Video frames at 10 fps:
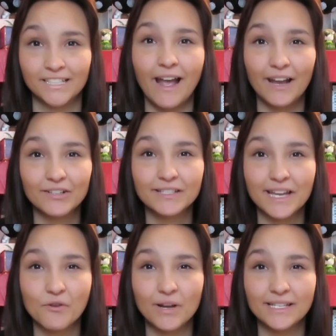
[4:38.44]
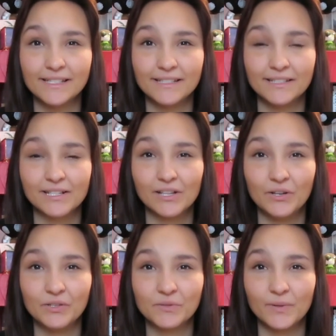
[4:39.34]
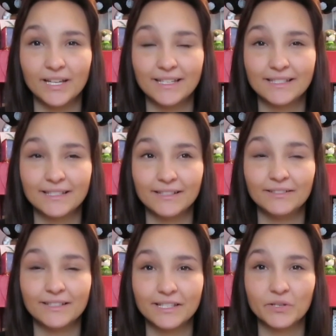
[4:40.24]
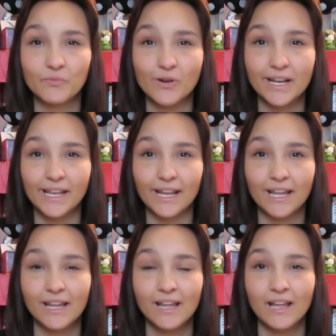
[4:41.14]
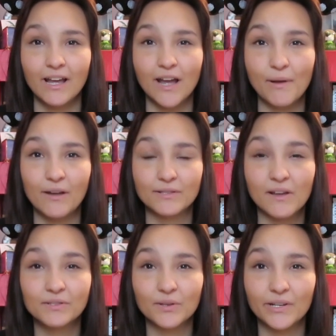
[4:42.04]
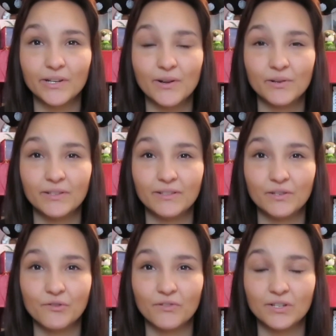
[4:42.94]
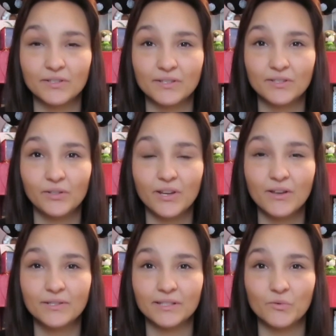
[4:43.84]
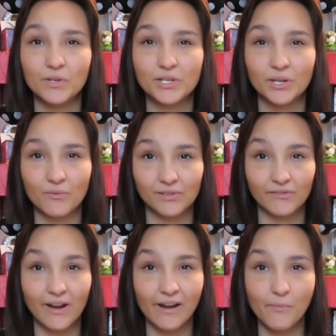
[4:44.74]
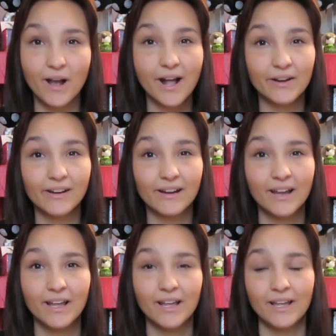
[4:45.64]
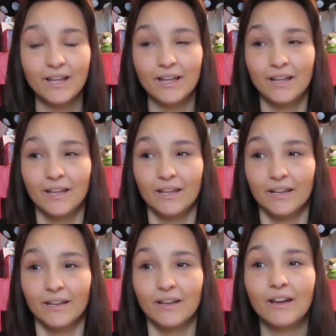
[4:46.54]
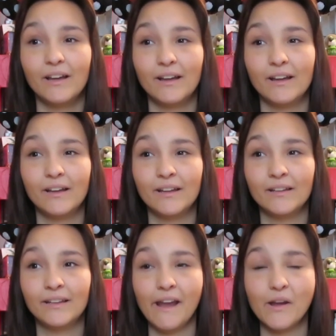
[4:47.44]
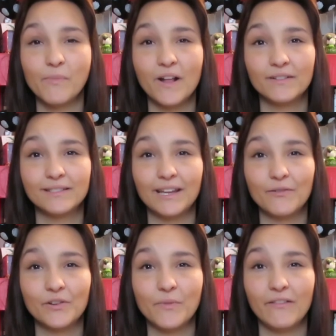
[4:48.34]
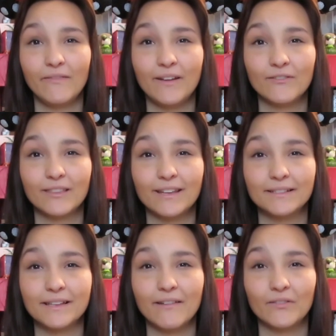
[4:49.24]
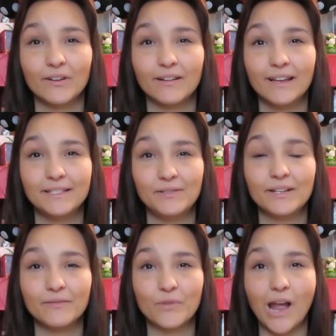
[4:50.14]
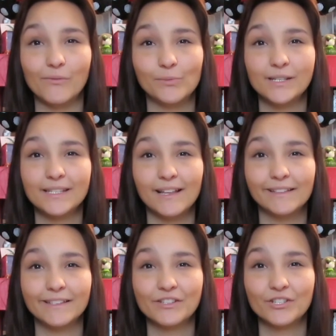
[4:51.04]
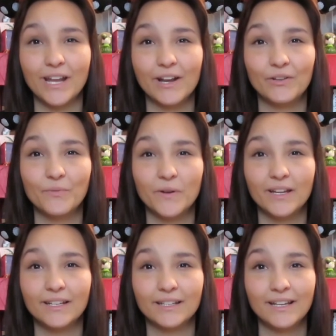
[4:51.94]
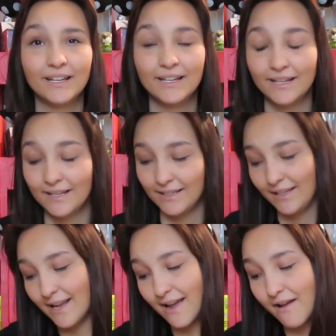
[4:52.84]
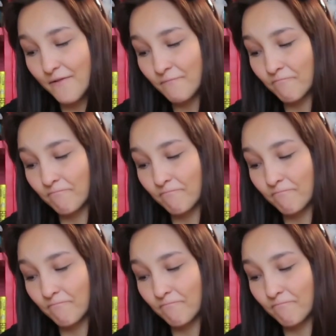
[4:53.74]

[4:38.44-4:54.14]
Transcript: I understand why Disney is closed, but it's still disappointing. Um, I was also going to go to Universal Studios and the Wizarding World of Harry Potter. Harry Potter is like one of my favorite things ever, as you can probably tell on this channel, but yeah,